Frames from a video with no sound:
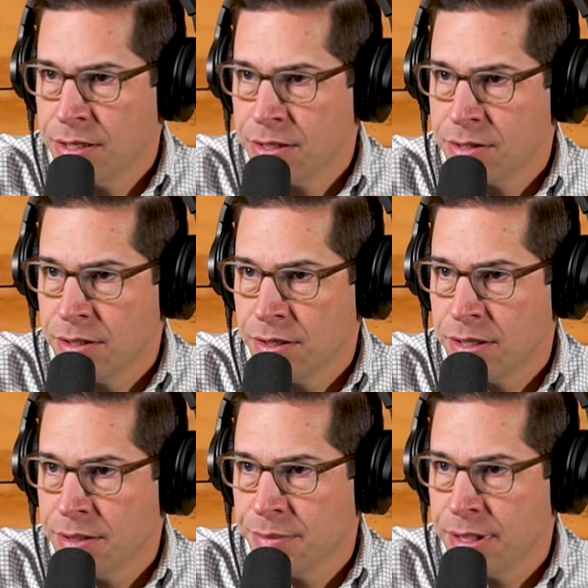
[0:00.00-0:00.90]

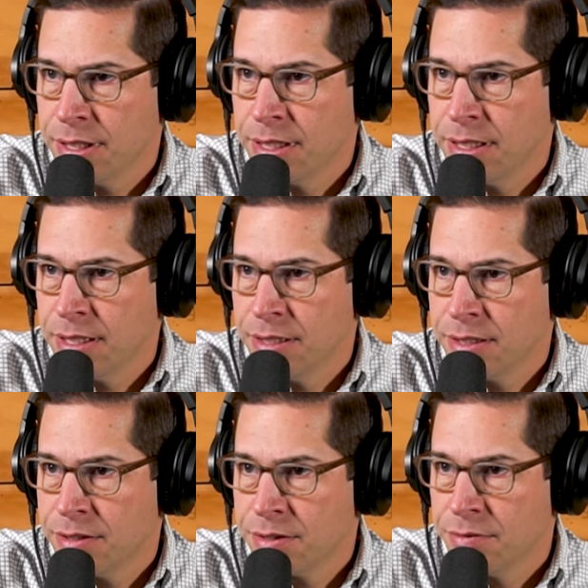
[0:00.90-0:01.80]
Sorry, my uh,
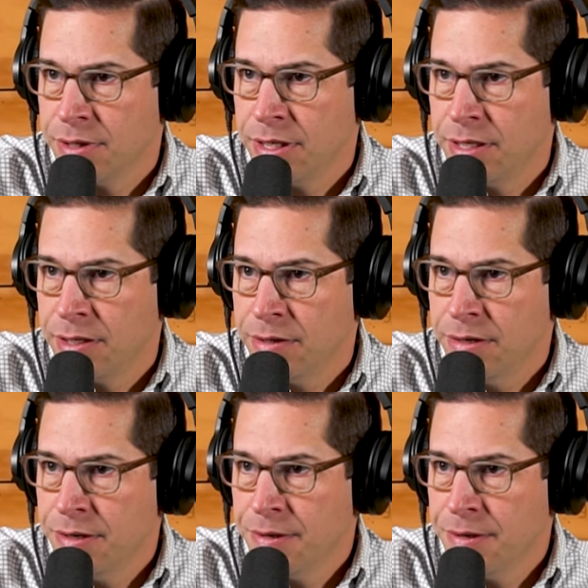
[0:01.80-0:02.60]
screen here